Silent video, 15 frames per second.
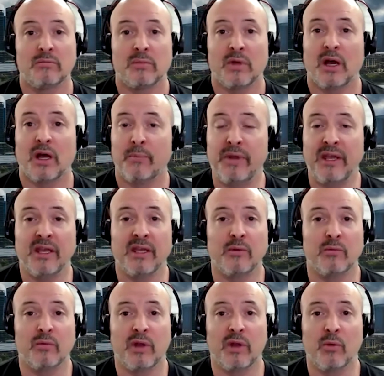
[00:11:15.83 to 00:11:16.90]
uh, being
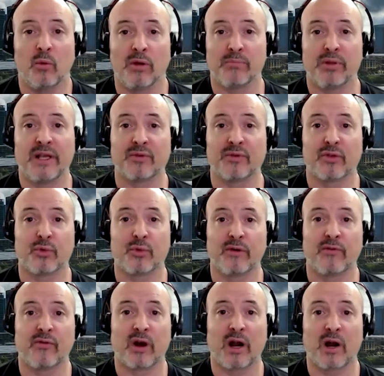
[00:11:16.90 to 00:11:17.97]
in, in one place for three to
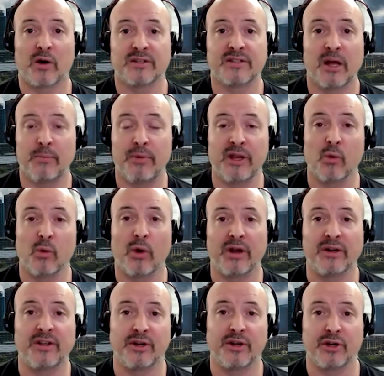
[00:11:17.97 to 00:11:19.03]
four hours, not putting wear
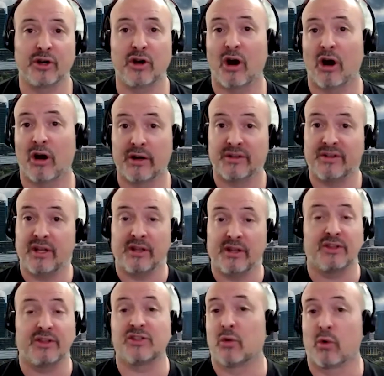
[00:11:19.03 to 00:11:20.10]
and tear in your car and telling
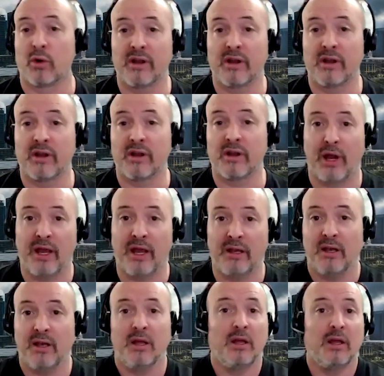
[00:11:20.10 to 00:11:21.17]
the story of a
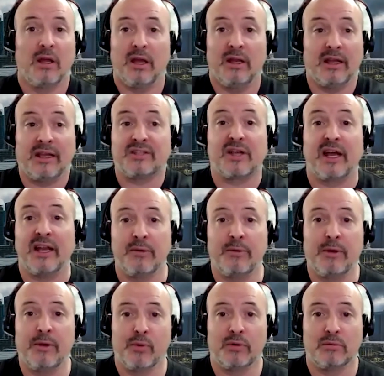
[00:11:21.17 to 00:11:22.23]
brand and exciting
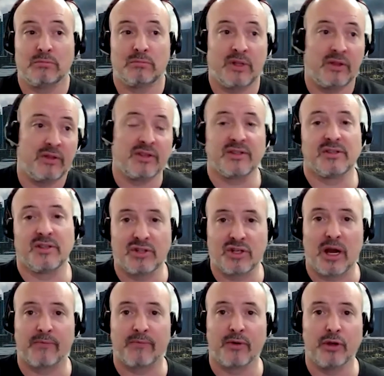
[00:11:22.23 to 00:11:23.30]
people, then this is the
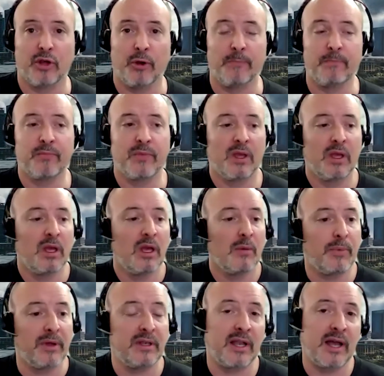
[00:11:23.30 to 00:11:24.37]
job for you.
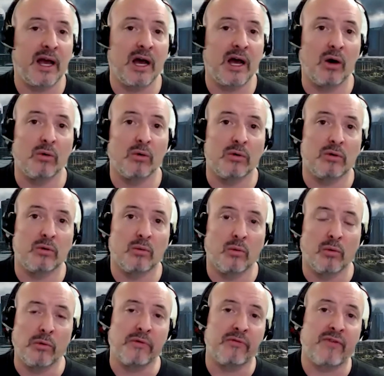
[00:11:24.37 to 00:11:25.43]
But now
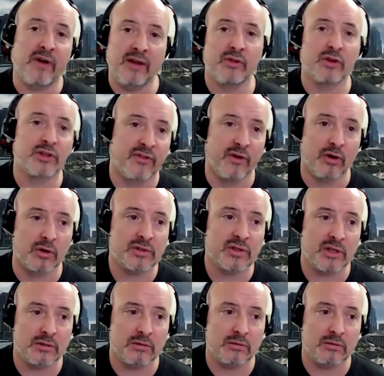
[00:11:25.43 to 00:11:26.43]
when we find those folks,